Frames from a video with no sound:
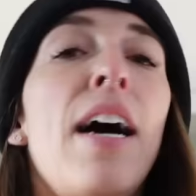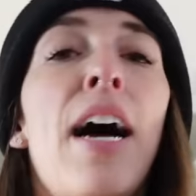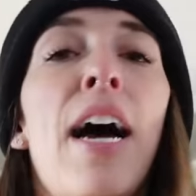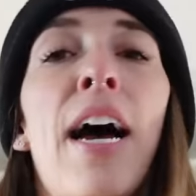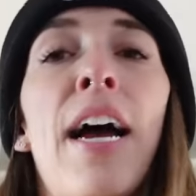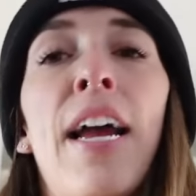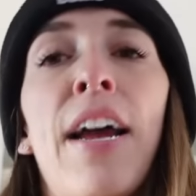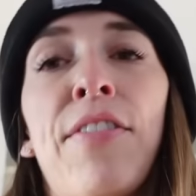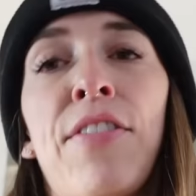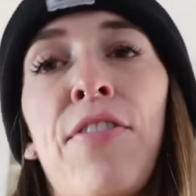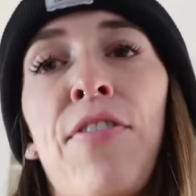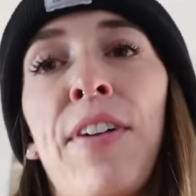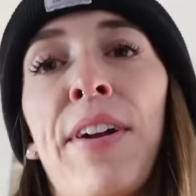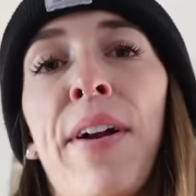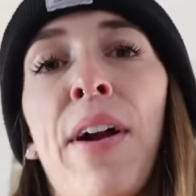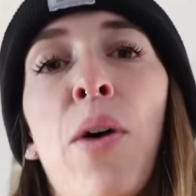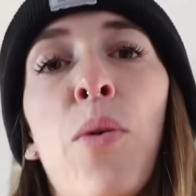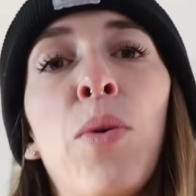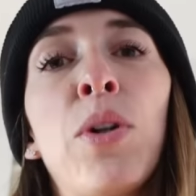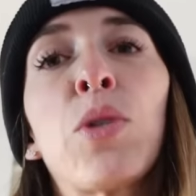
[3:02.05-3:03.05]
I have to
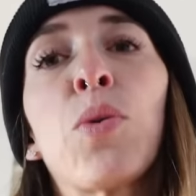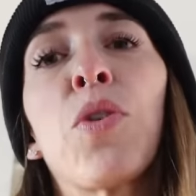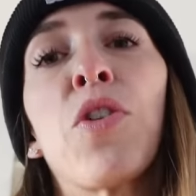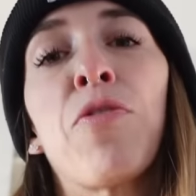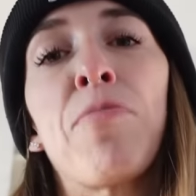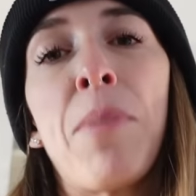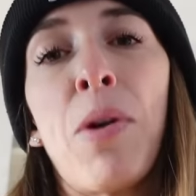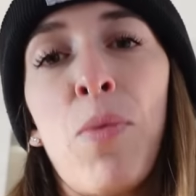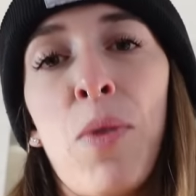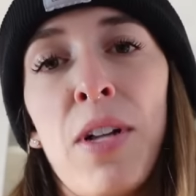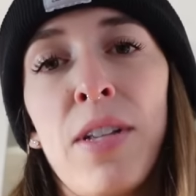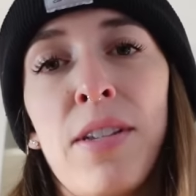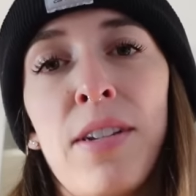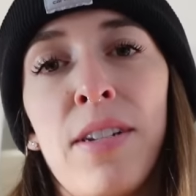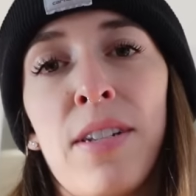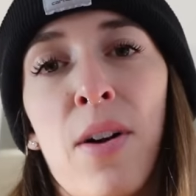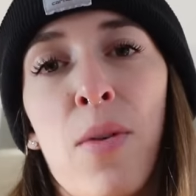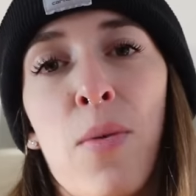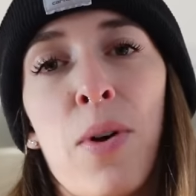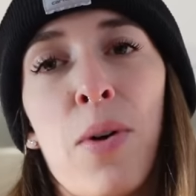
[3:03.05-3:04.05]
figure out which one of my
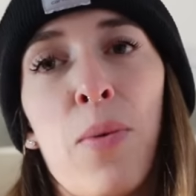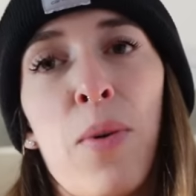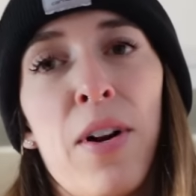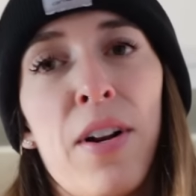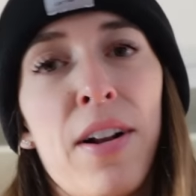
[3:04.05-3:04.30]
onesies I wanna wear